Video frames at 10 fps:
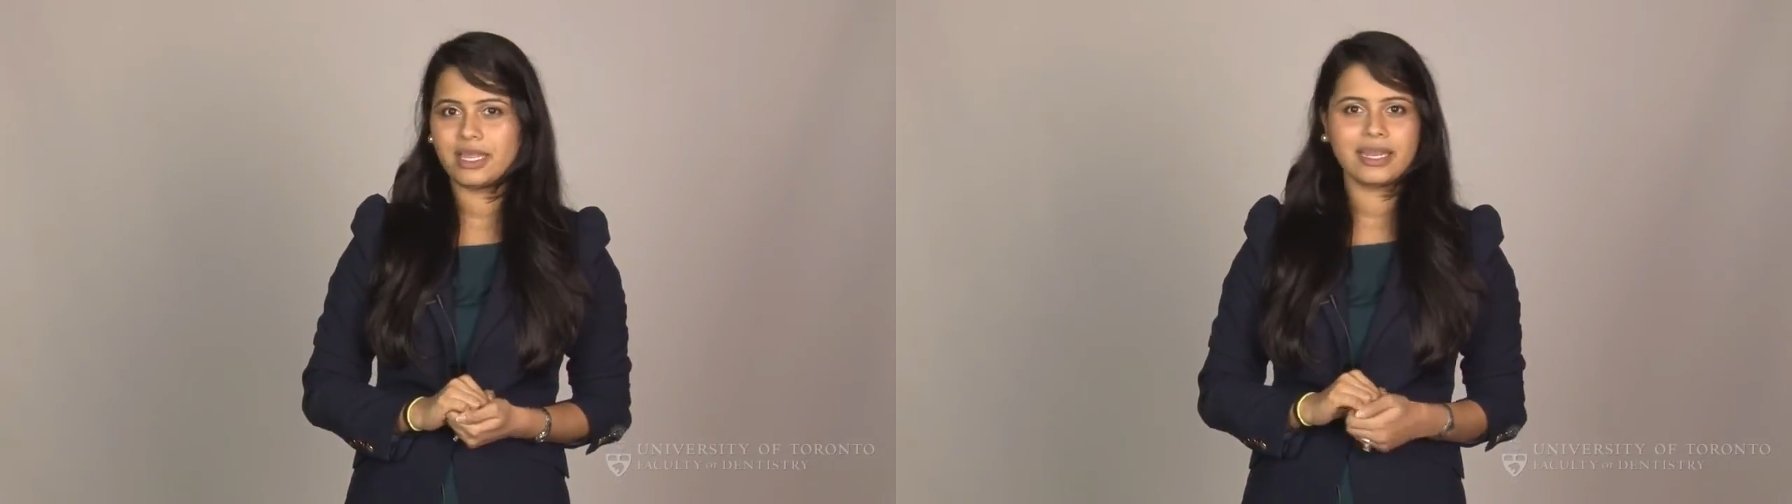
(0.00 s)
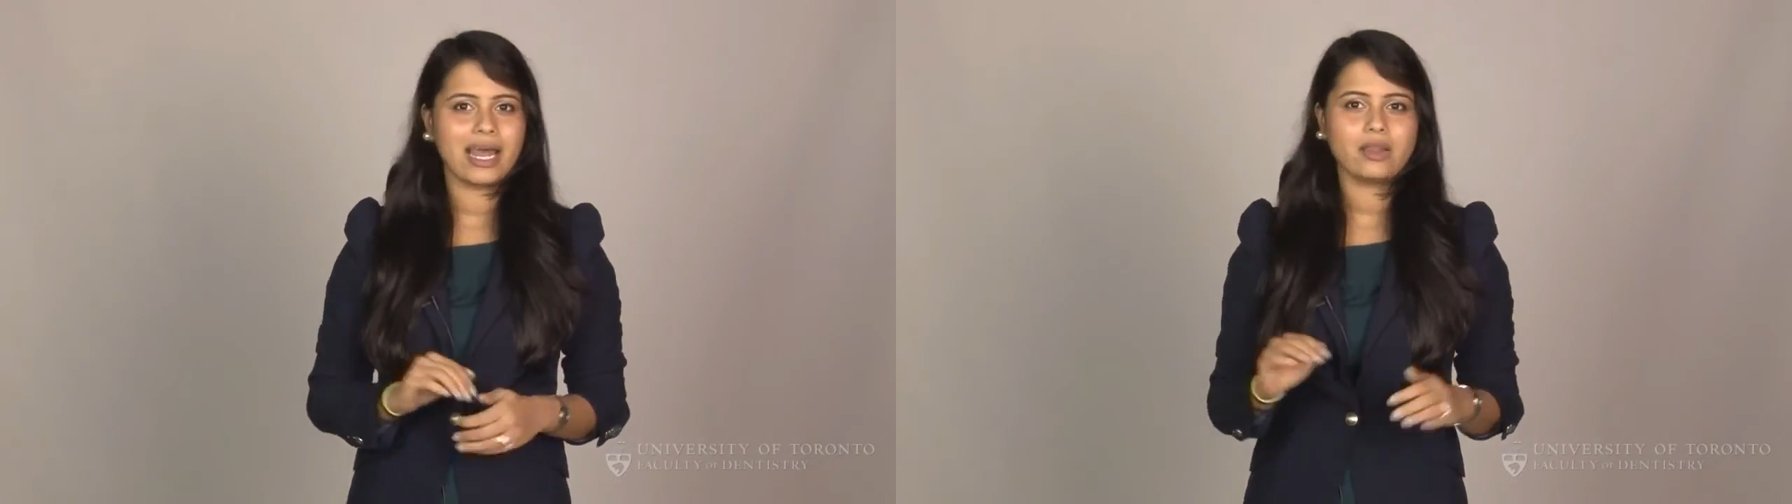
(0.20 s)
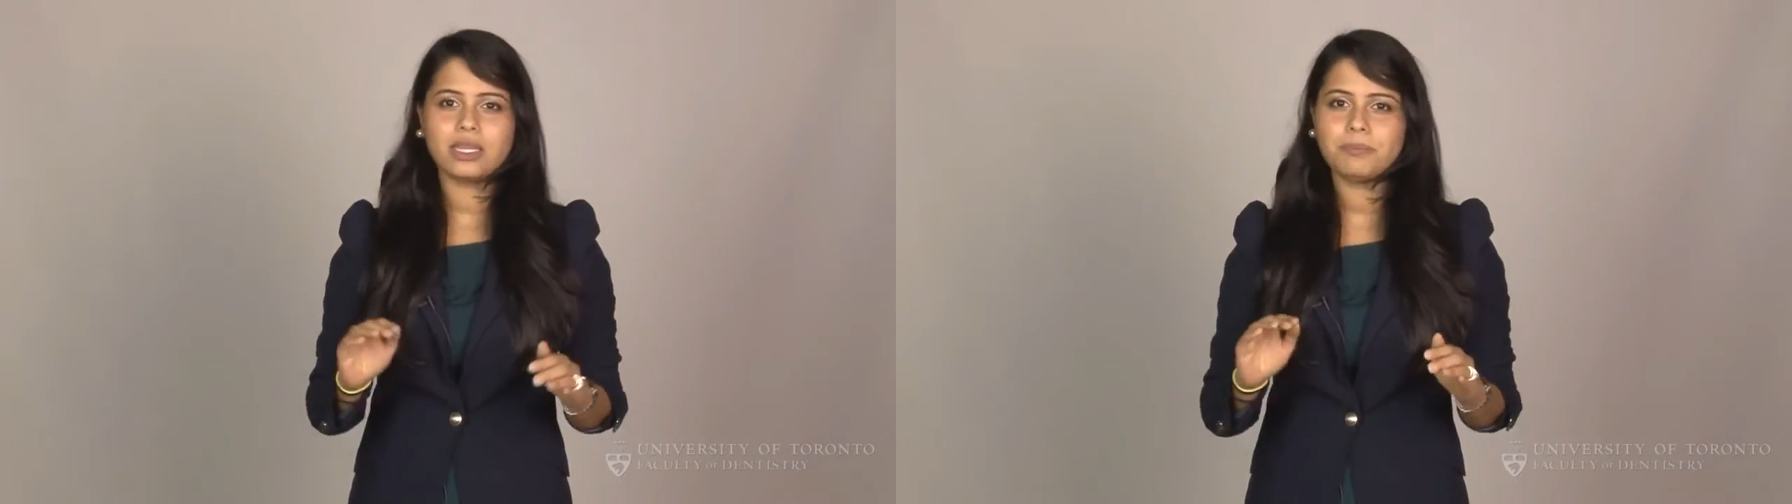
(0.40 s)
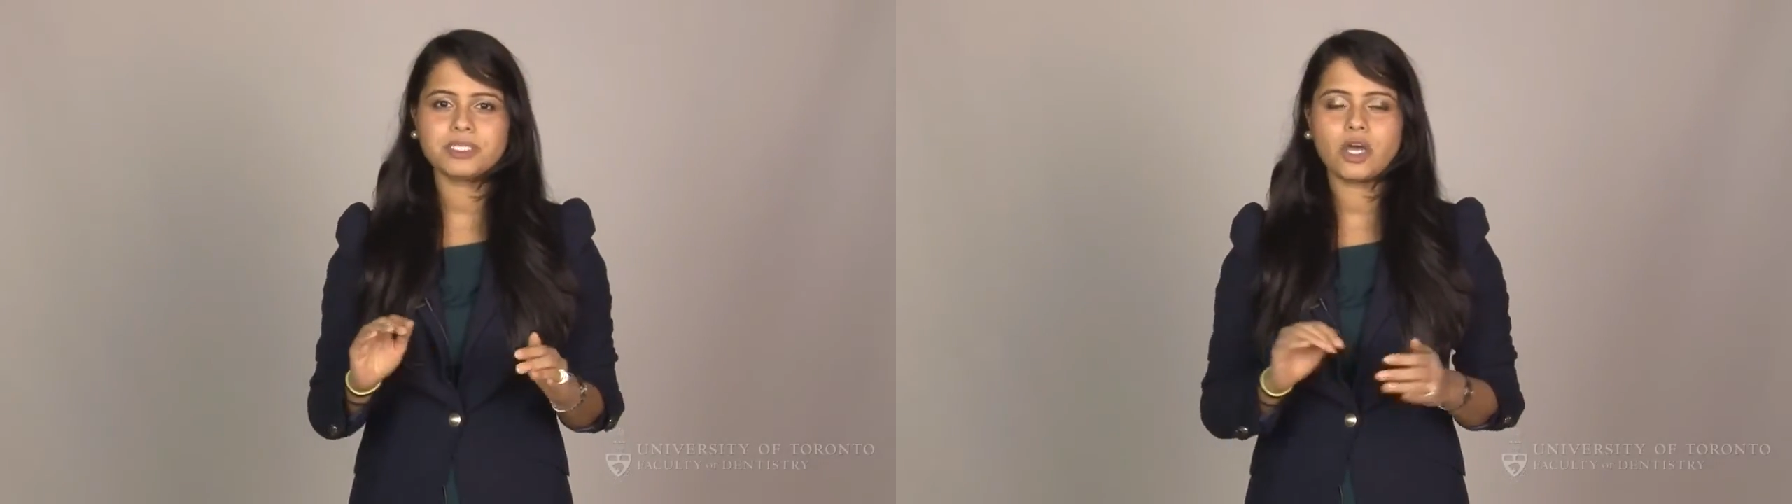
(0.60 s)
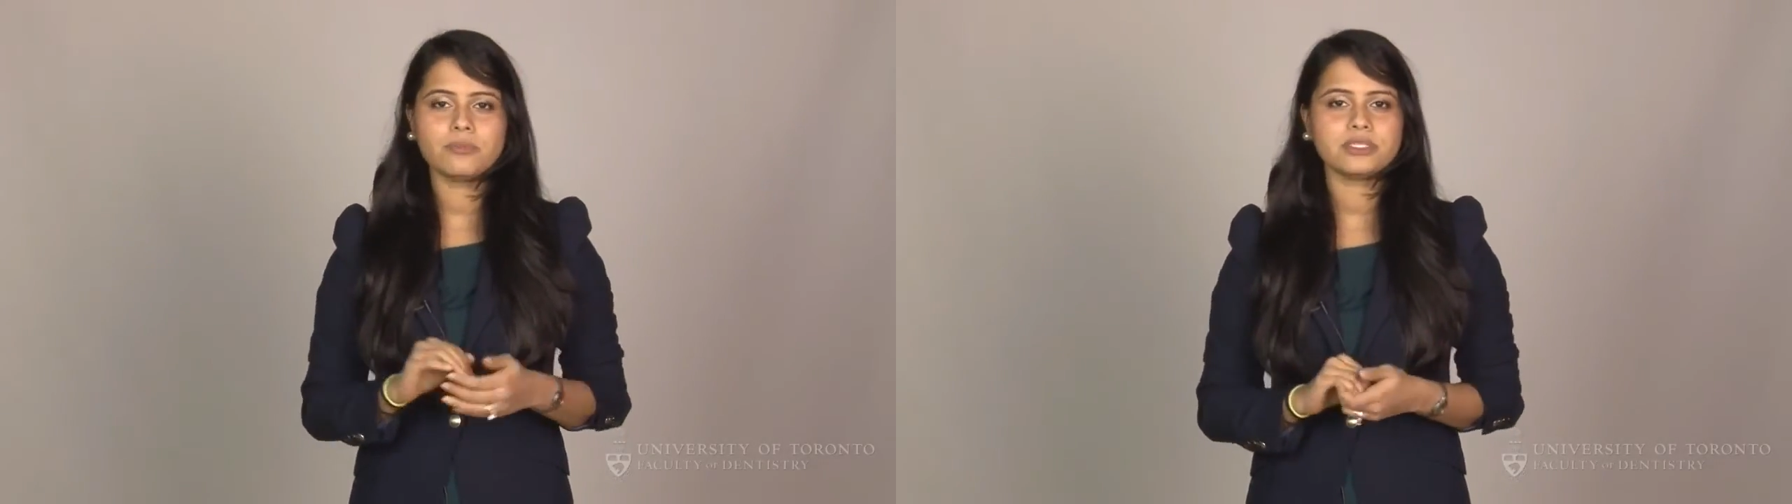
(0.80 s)
Now
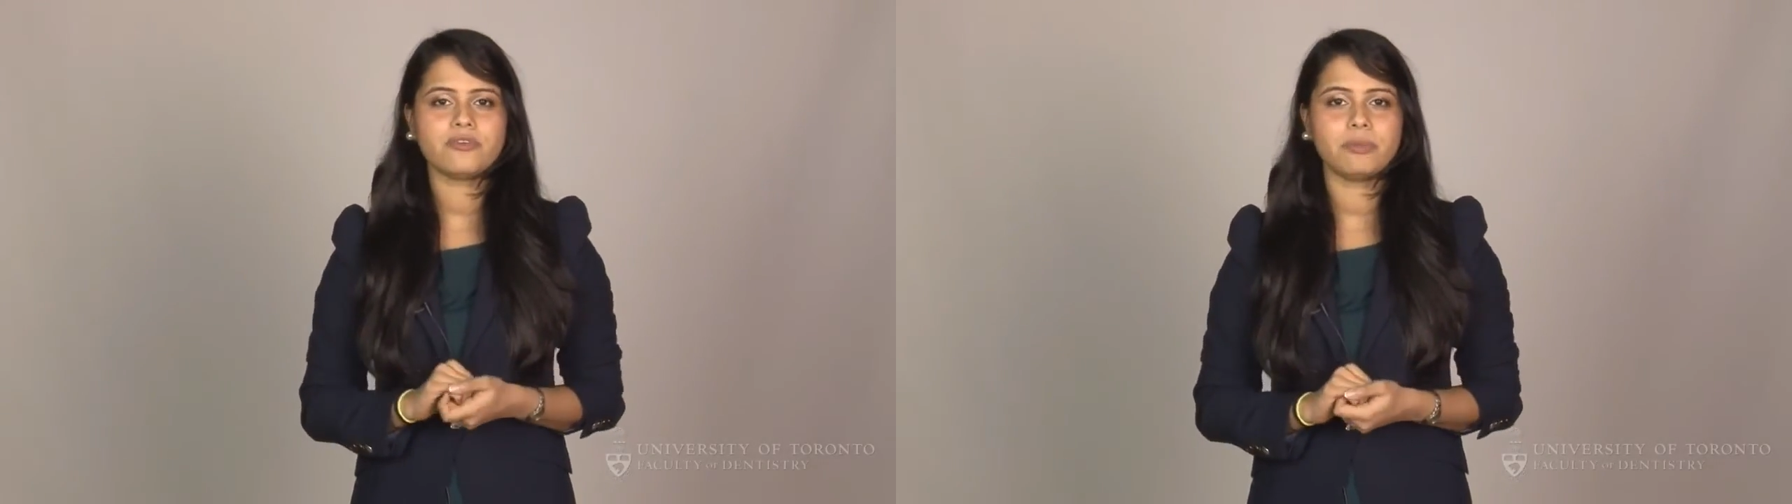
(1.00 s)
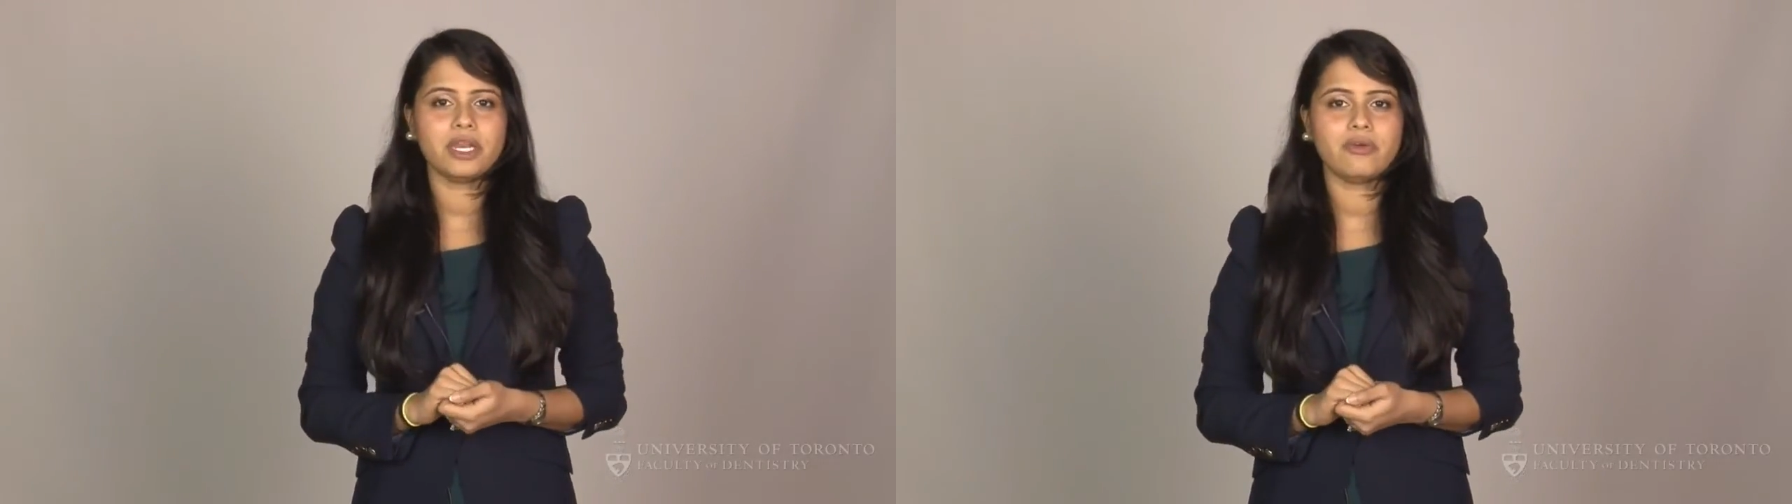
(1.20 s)
liposomes have been